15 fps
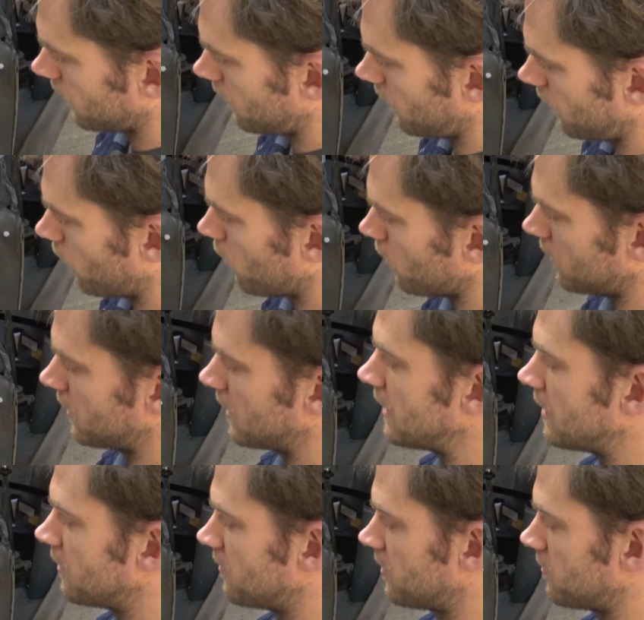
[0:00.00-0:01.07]
all it
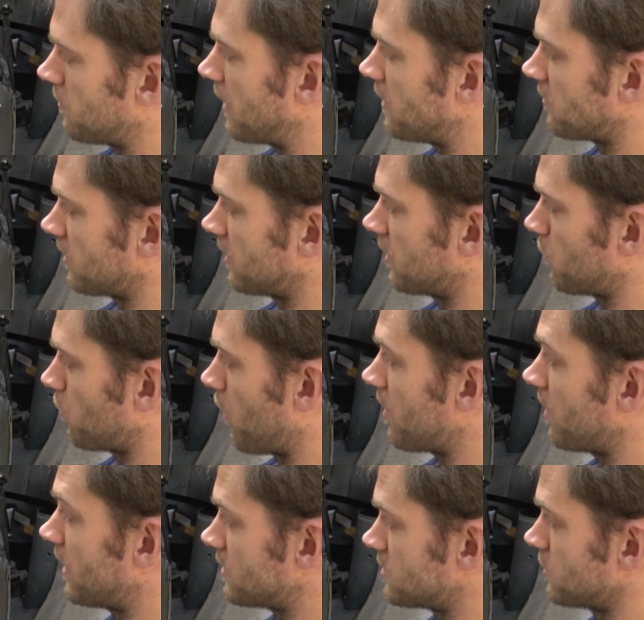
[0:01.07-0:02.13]
needs is basically
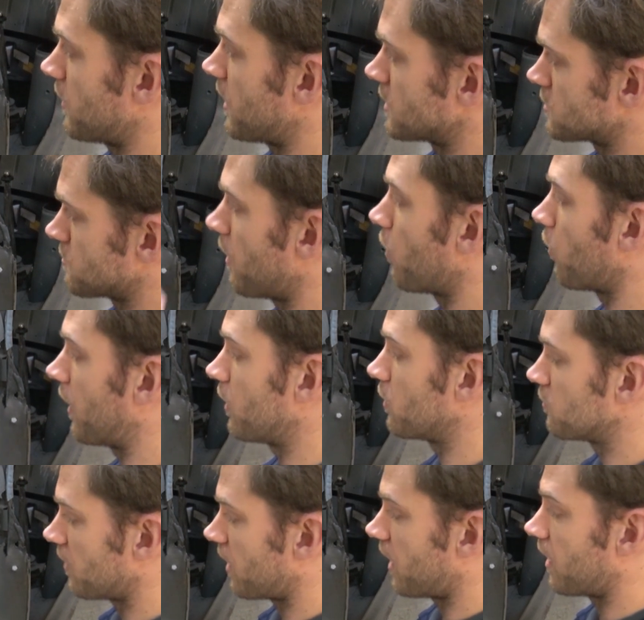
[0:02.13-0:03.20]
literally where the spot welds
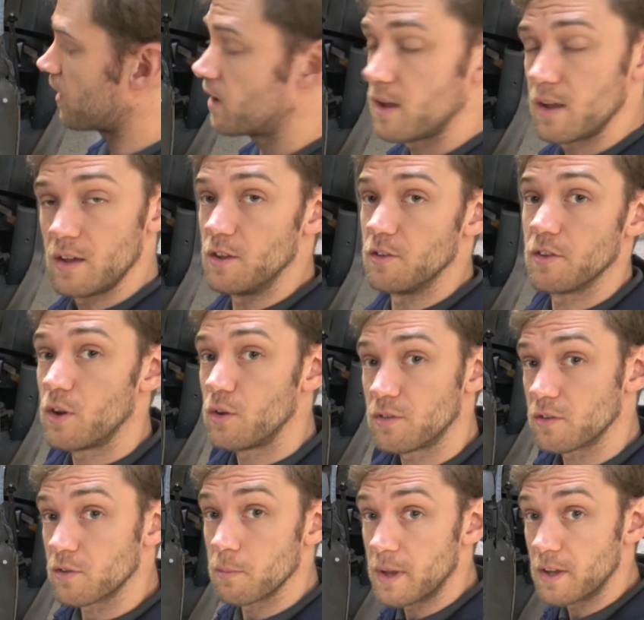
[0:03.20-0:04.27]
are, is those
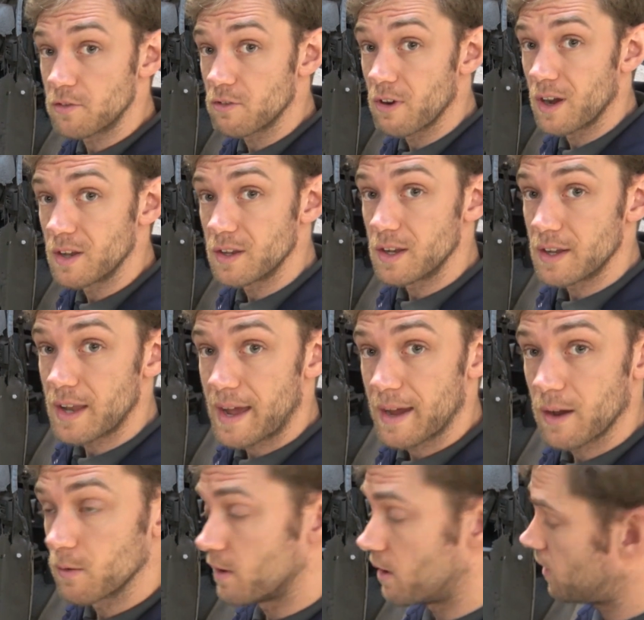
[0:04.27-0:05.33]
little bits grinding
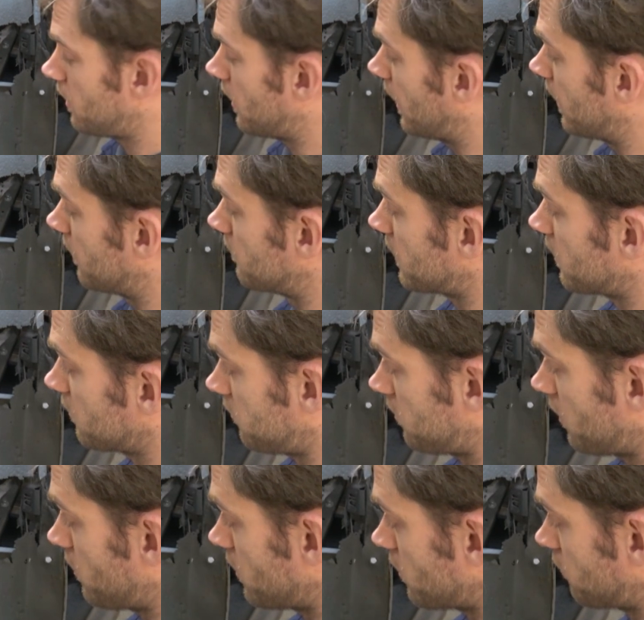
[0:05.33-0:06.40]
down. Because it's
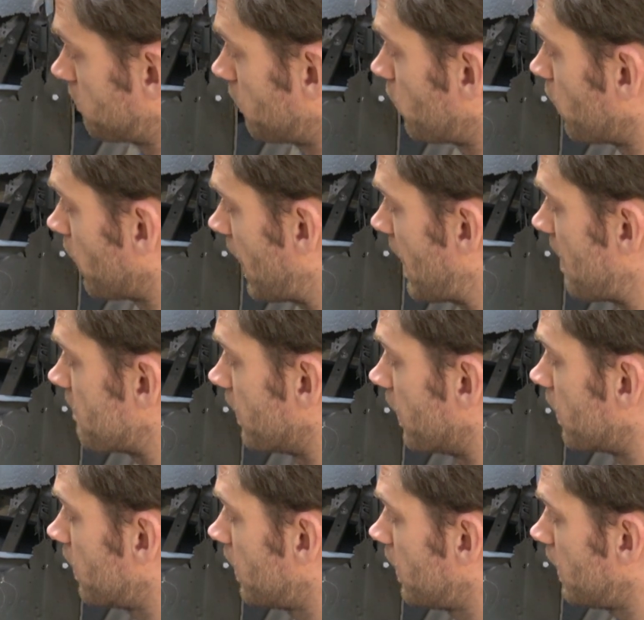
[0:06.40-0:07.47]
only a small area,
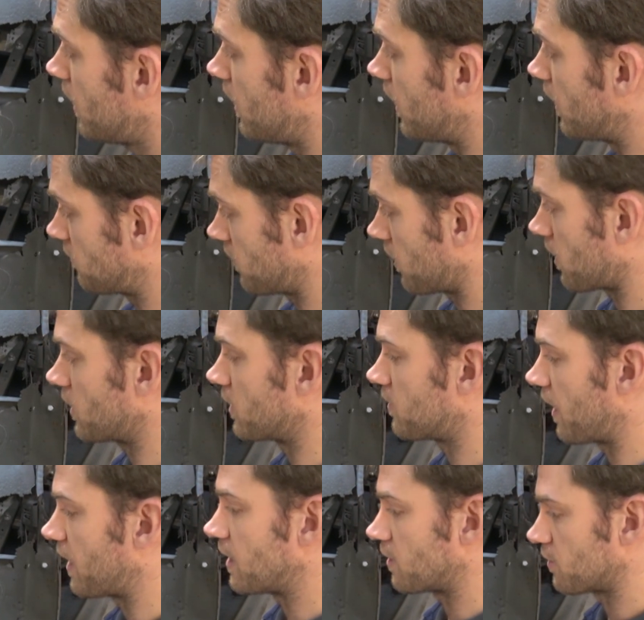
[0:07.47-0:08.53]
it's not going to
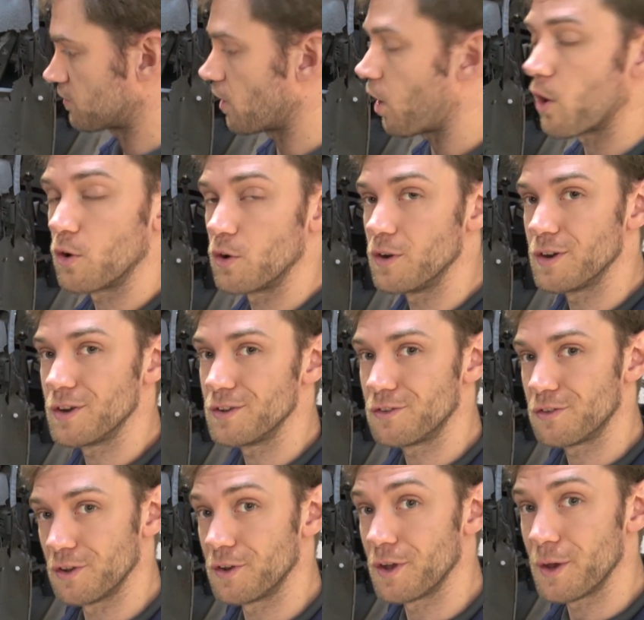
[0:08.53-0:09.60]
take as long
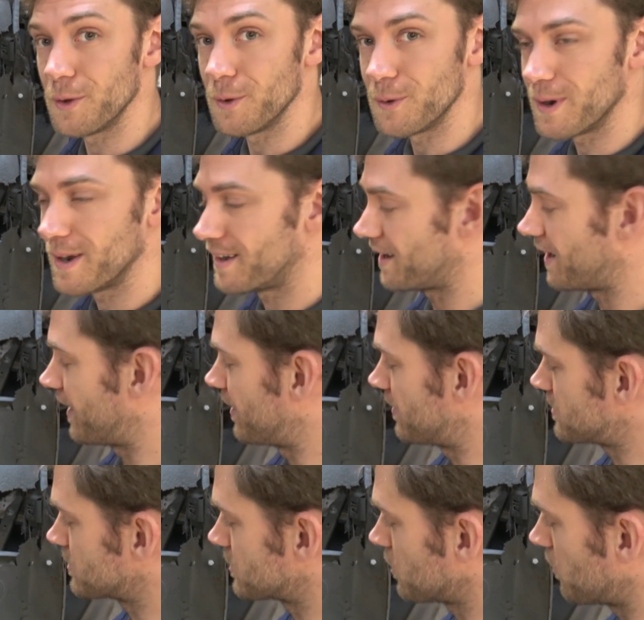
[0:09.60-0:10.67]
to do,
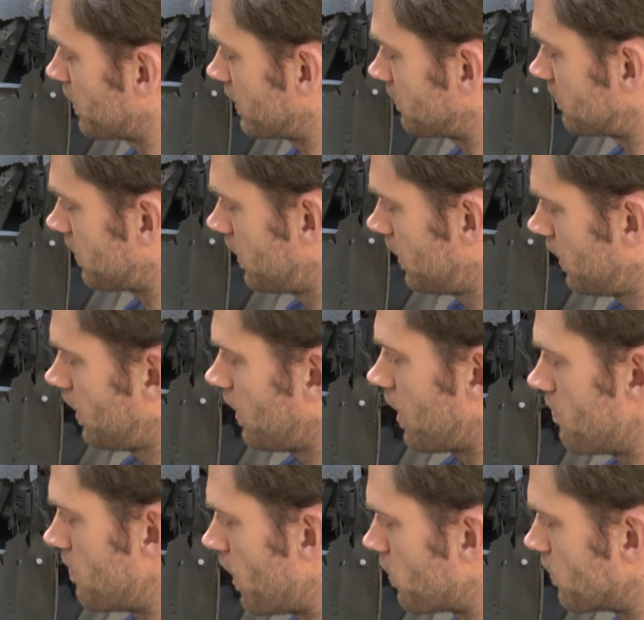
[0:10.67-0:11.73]
which is always a
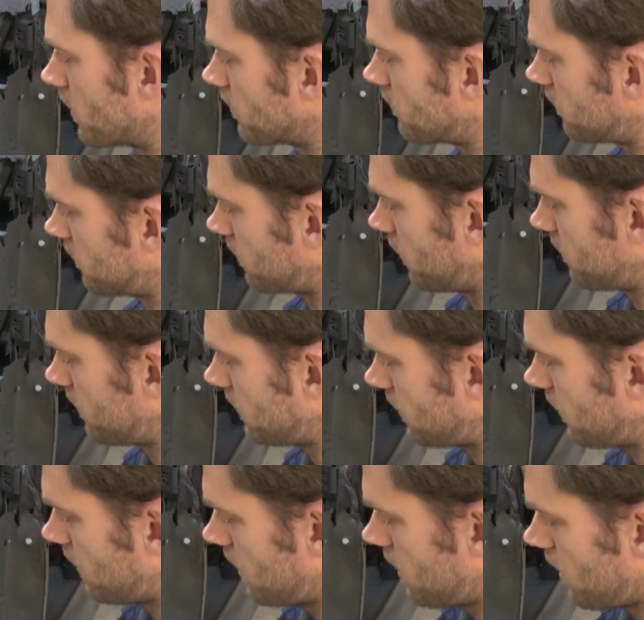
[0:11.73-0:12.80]
bonus. So I think
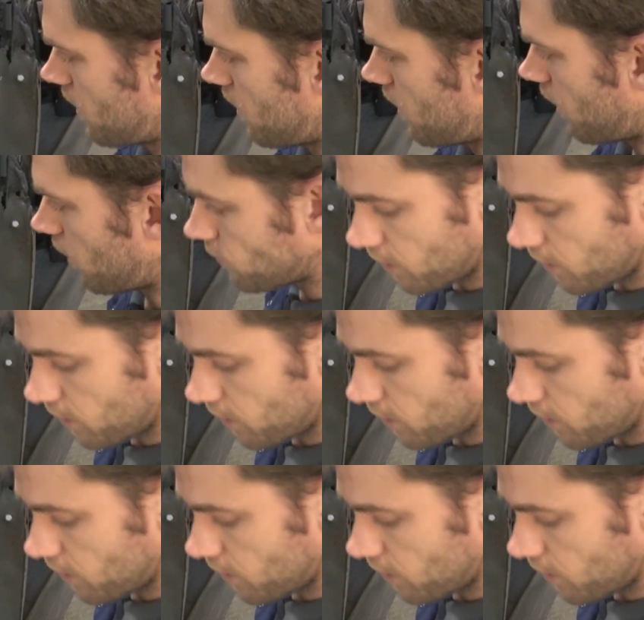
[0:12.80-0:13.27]
on the